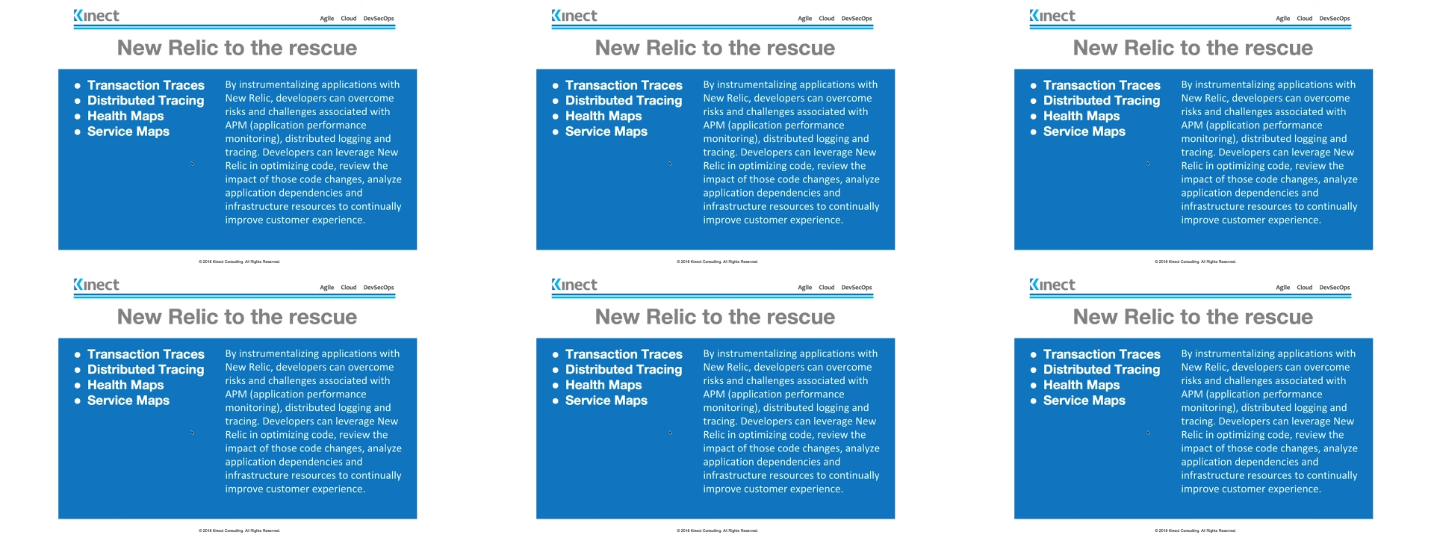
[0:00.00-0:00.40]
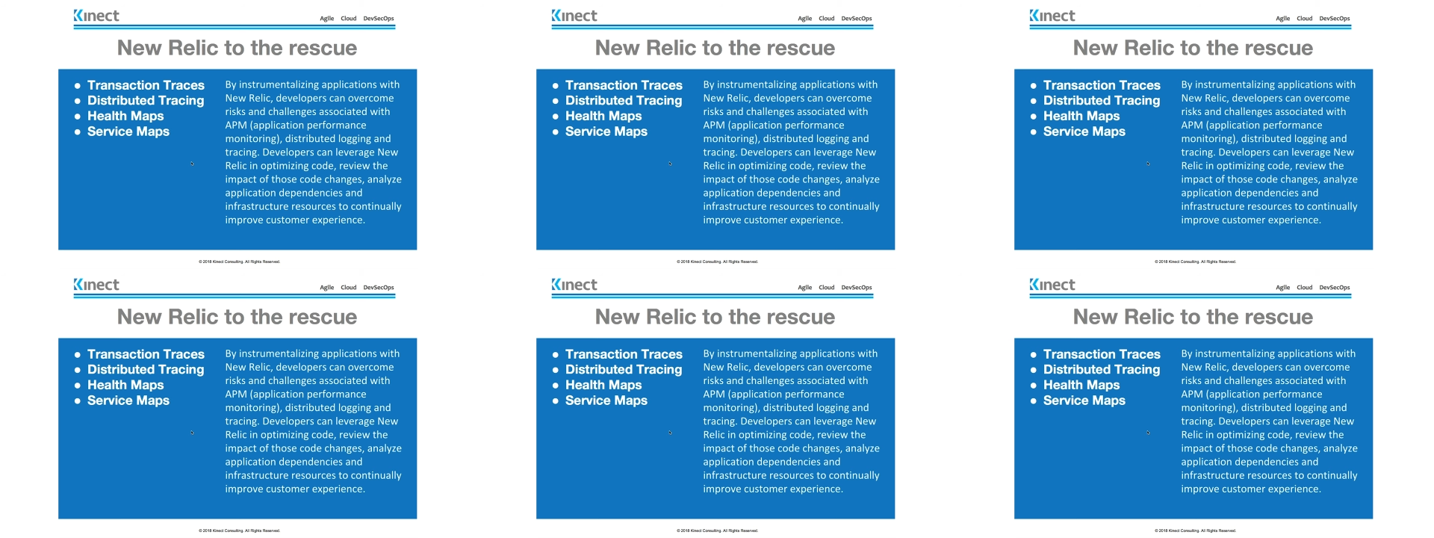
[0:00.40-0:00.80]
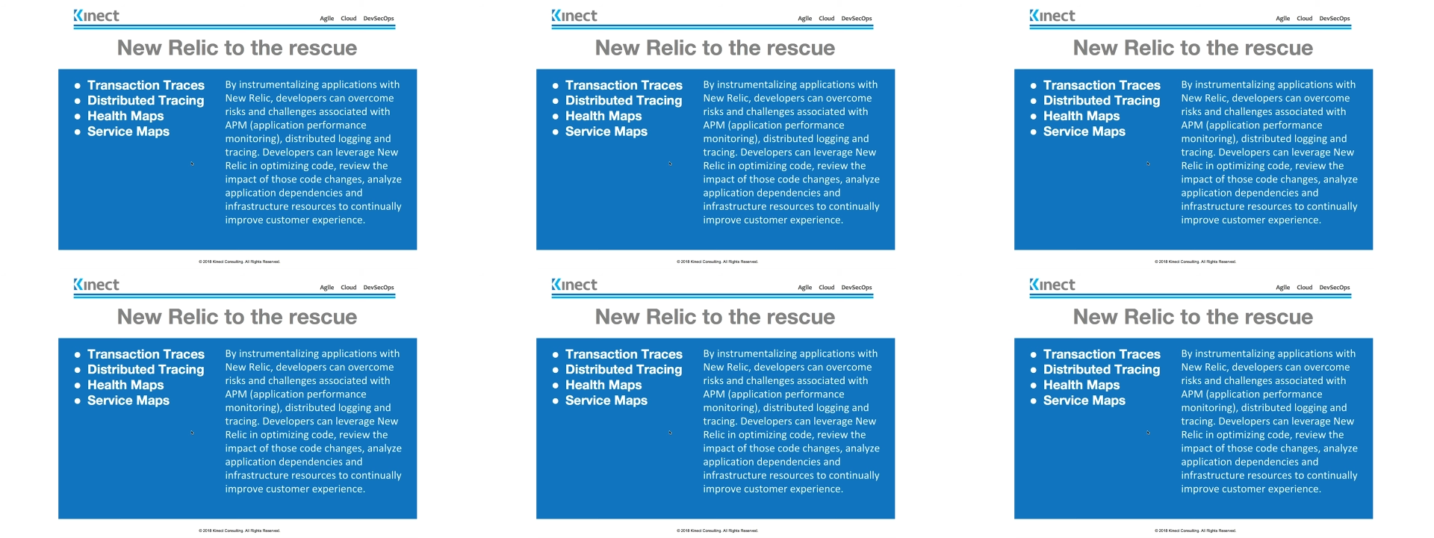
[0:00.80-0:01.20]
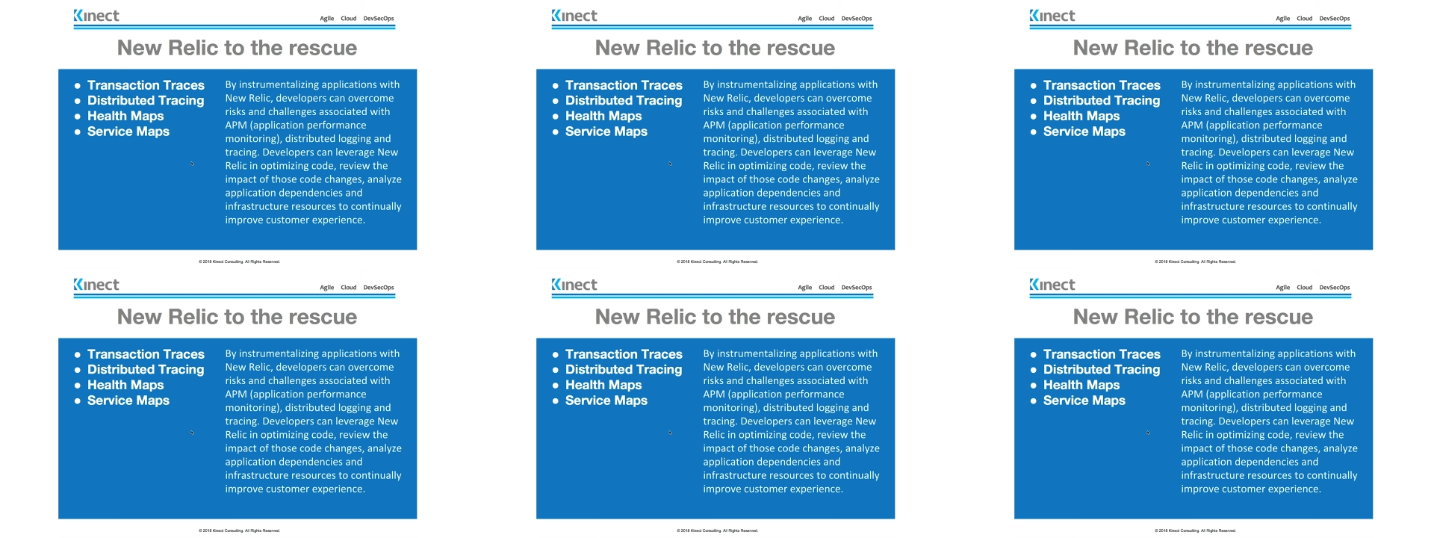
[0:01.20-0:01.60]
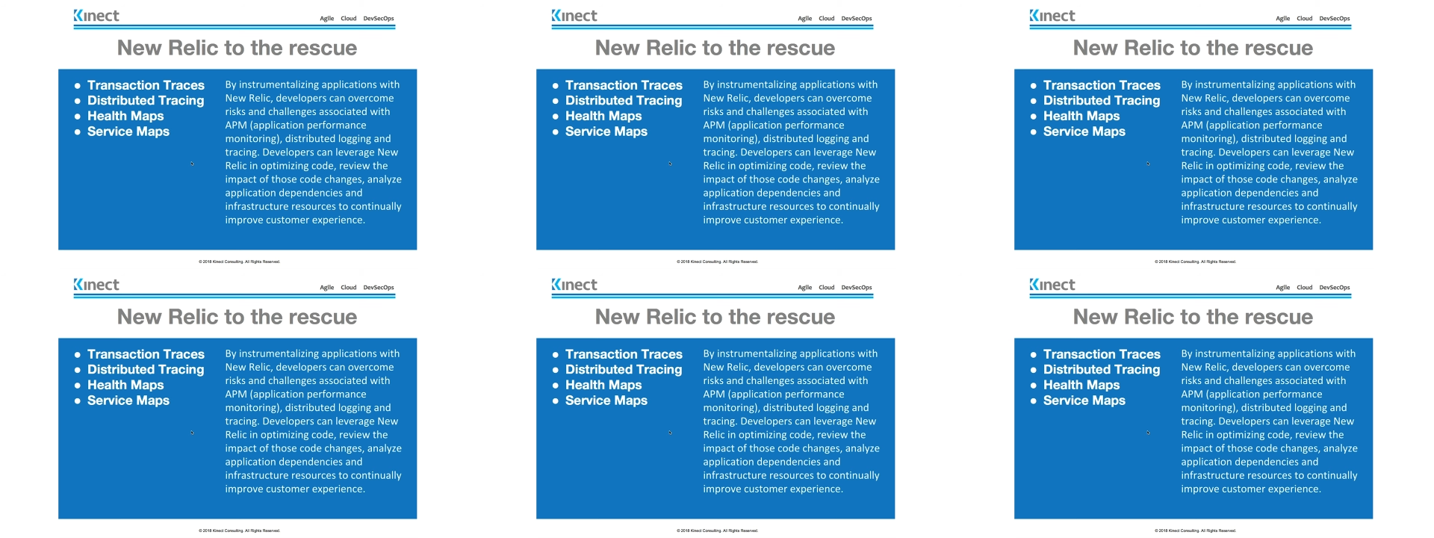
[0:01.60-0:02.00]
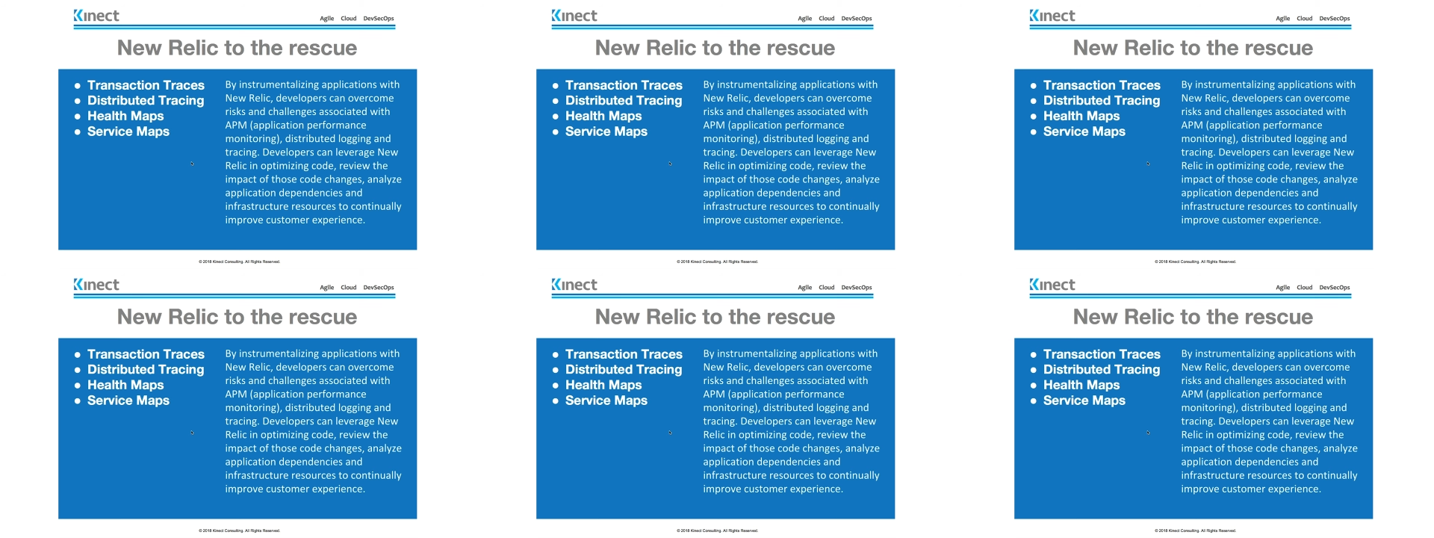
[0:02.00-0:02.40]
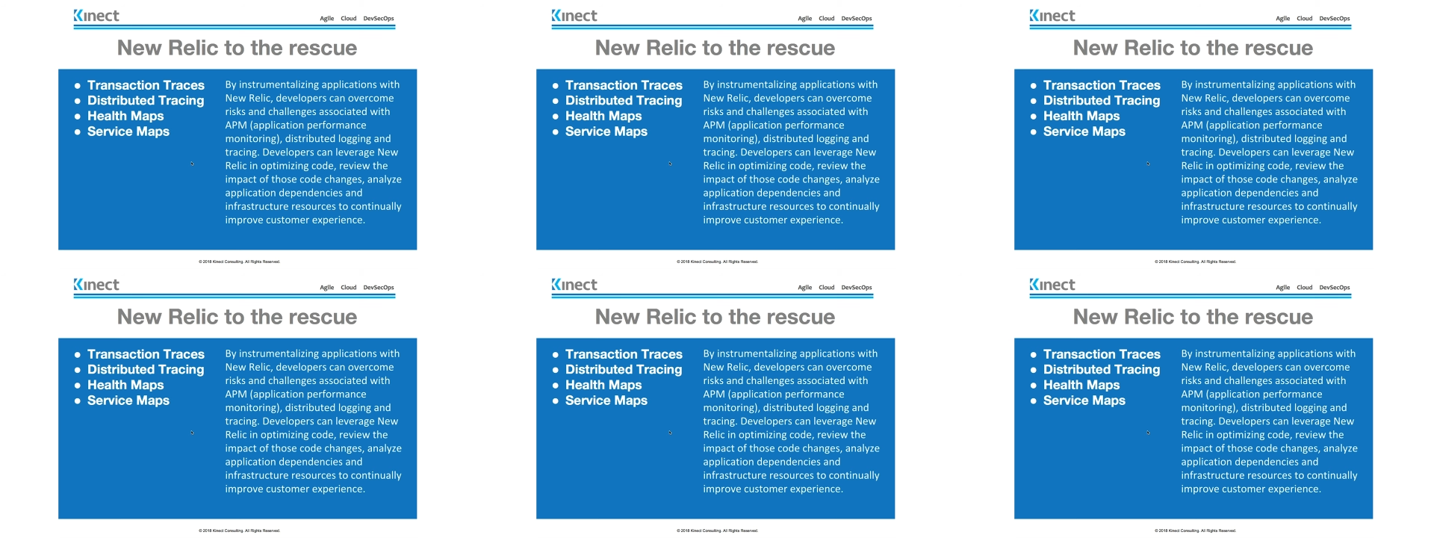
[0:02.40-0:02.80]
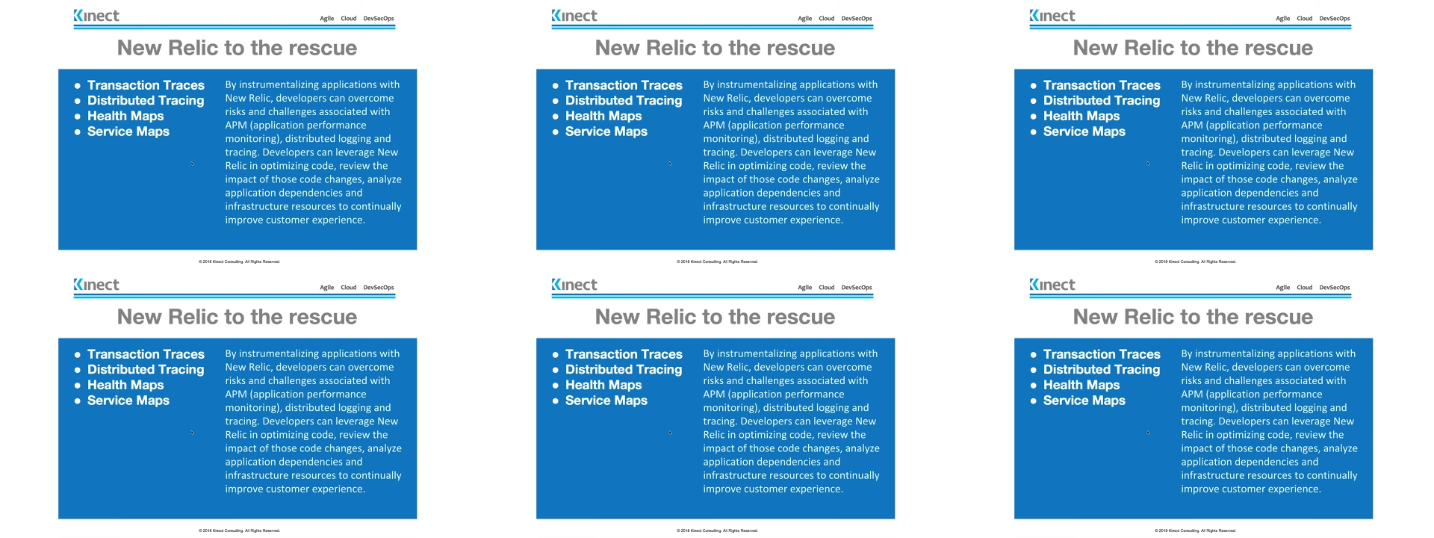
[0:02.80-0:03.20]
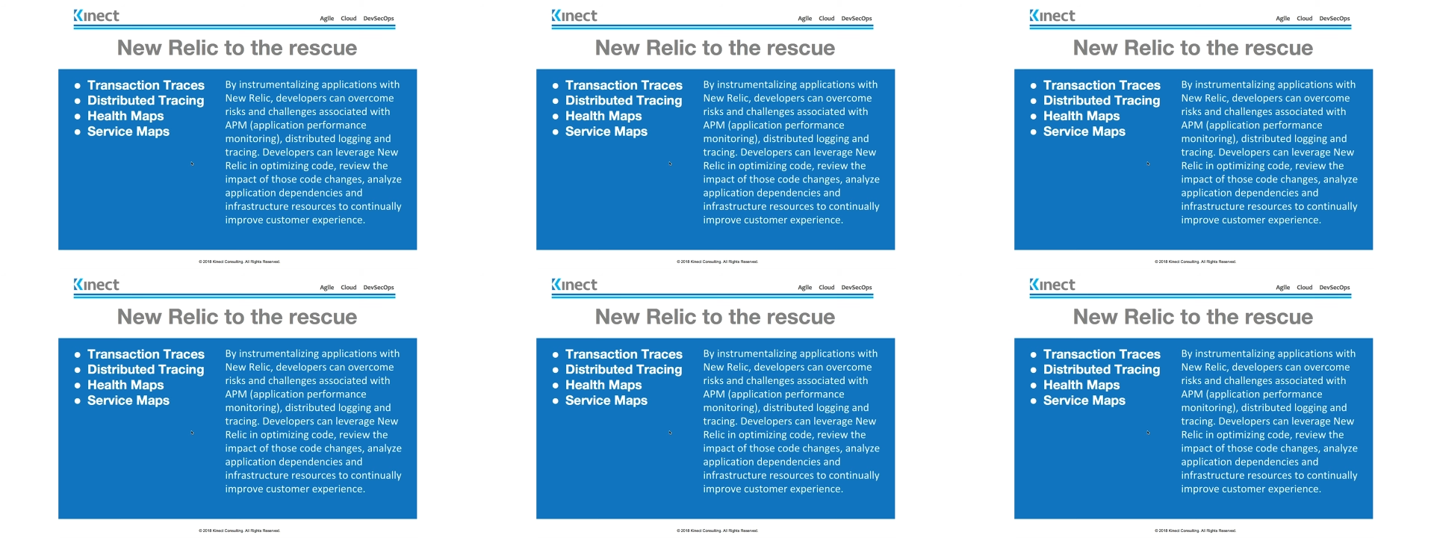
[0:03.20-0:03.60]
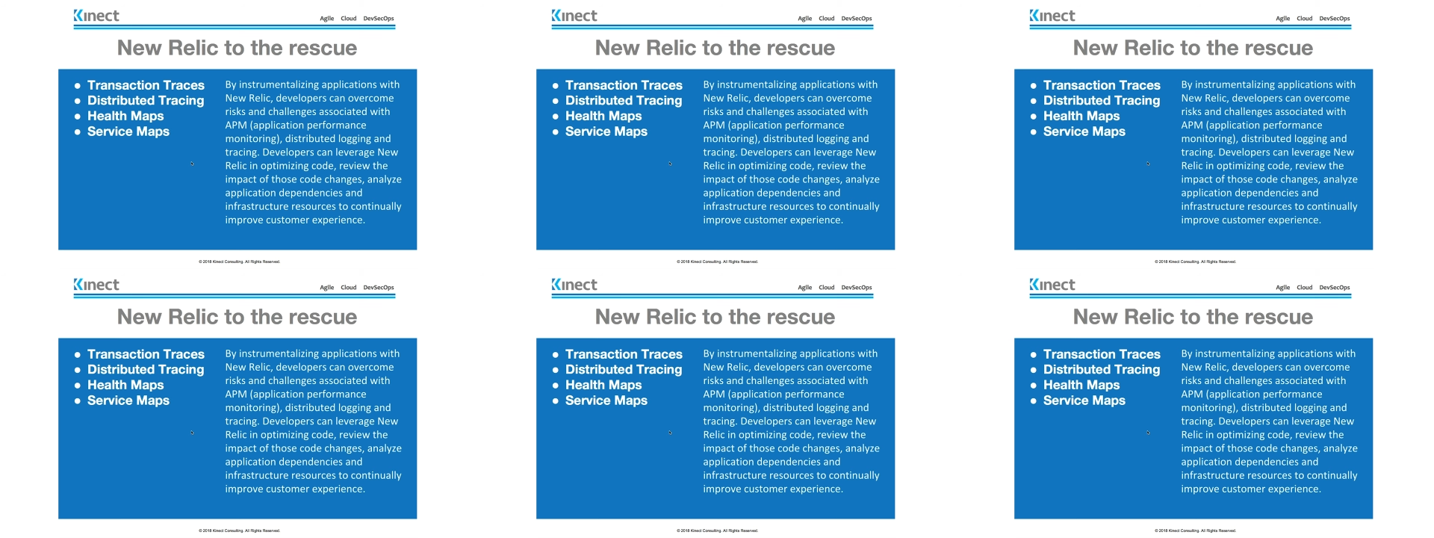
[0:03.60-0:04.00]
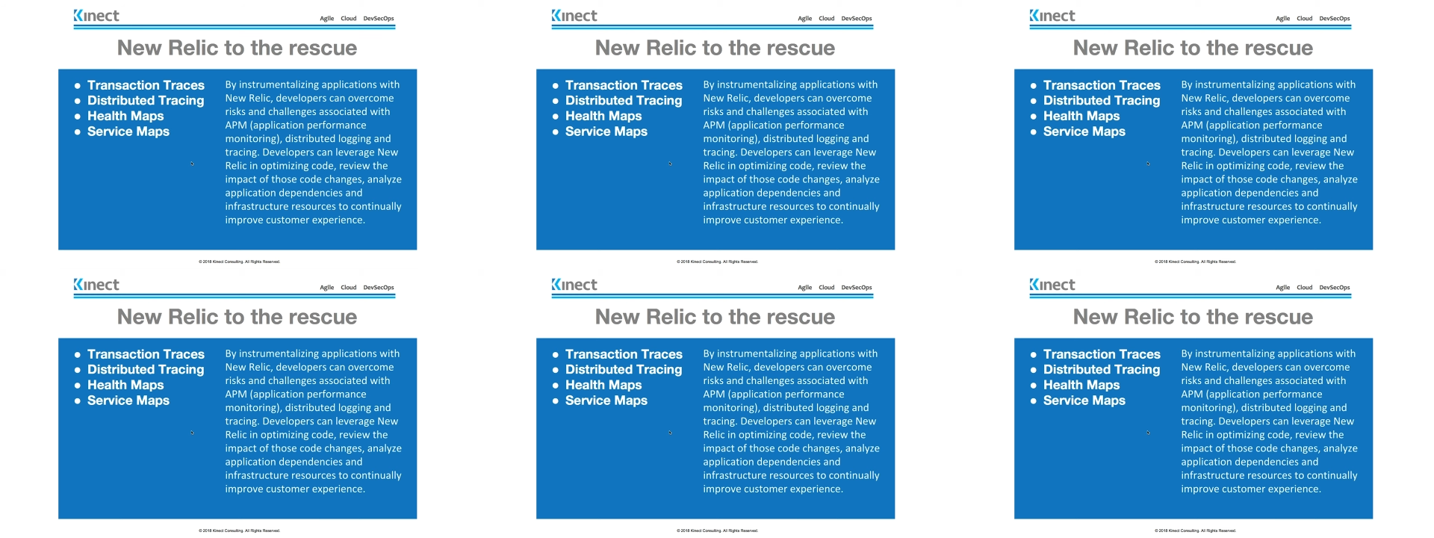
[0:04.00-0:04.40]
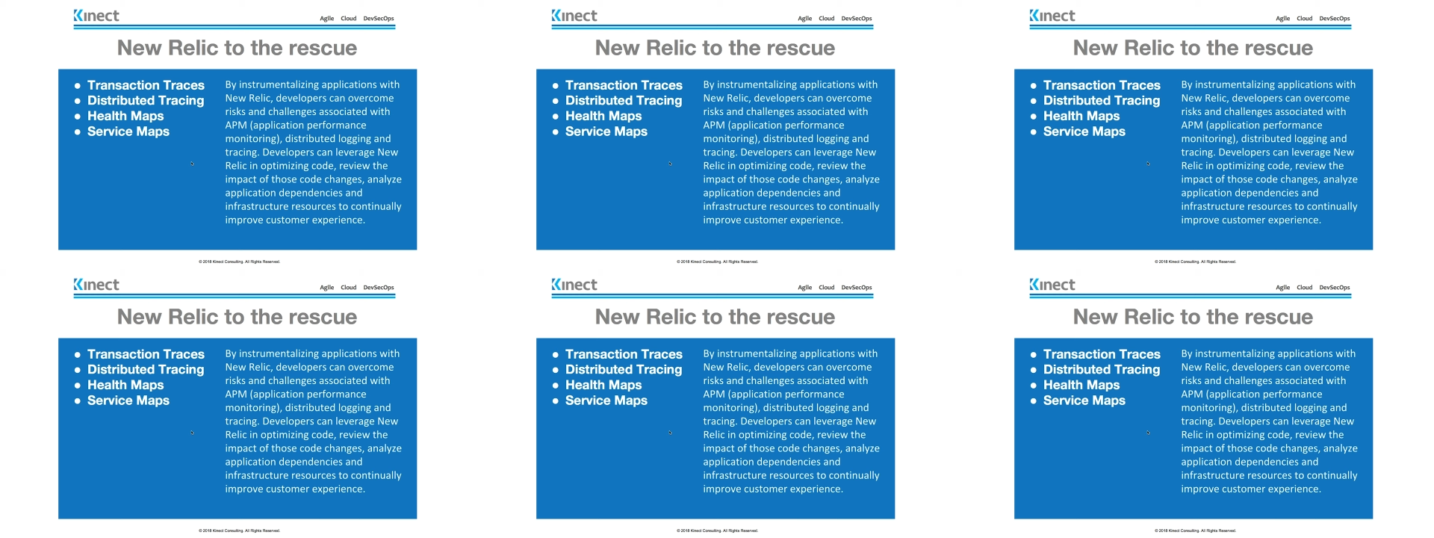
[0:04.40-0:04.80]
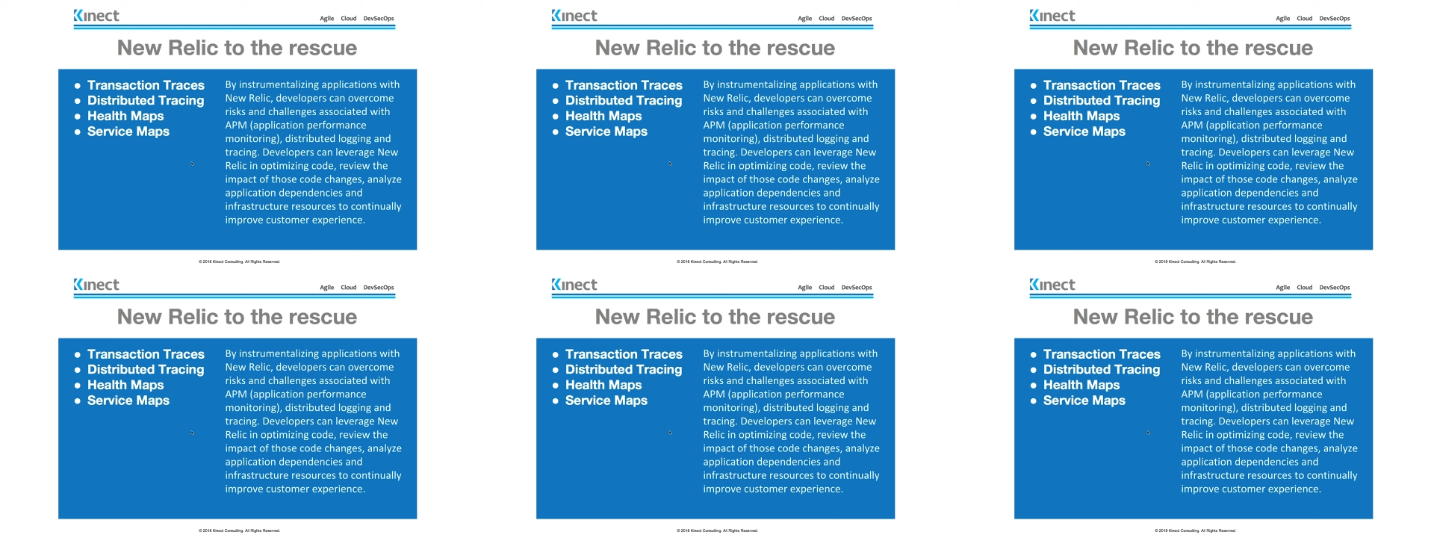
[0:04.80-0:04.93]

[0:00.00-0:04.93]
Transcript: No face is visible, so there are no lips to read.